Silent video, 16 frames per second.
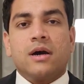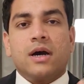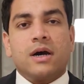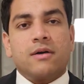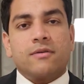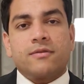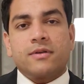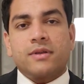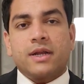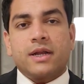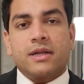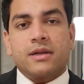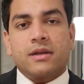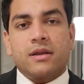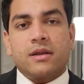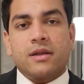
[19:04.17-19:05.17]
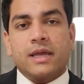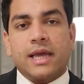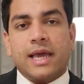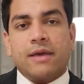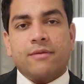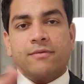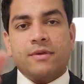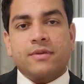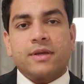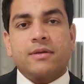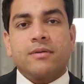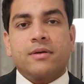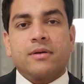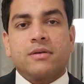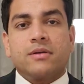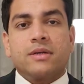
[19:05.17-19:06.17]
After that,
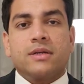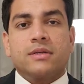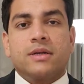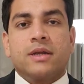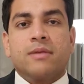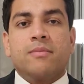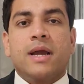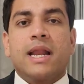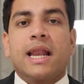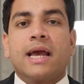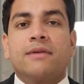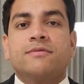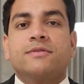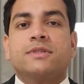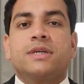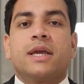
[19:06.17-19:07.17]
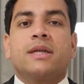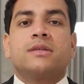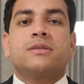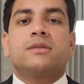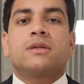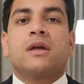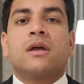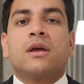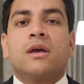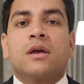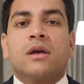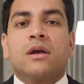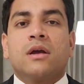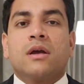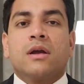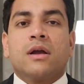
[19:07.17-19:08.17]
everything in my life changed.
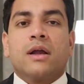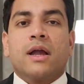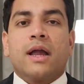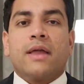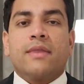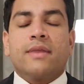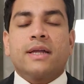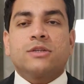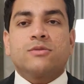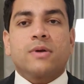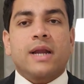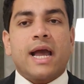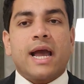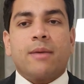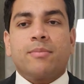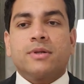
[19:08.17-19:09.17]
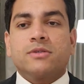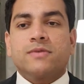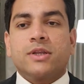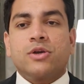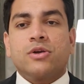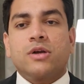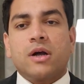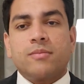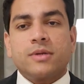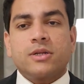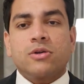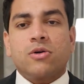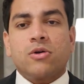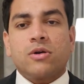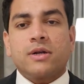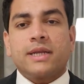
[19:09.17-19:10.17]
And that's what happens when you come
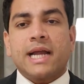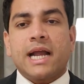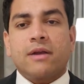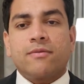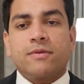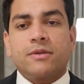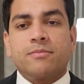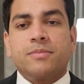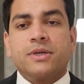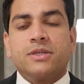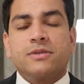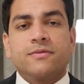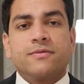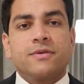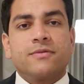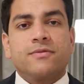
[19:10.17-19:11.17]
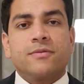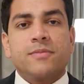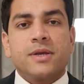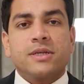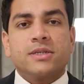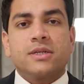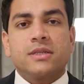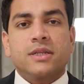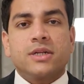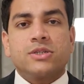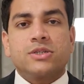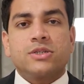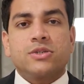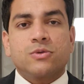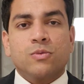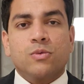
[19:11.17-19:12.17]
in contact with a piece of information that
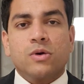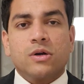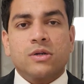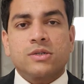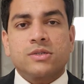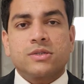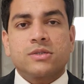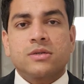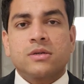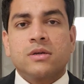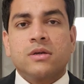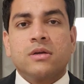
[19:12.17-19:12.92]
just works.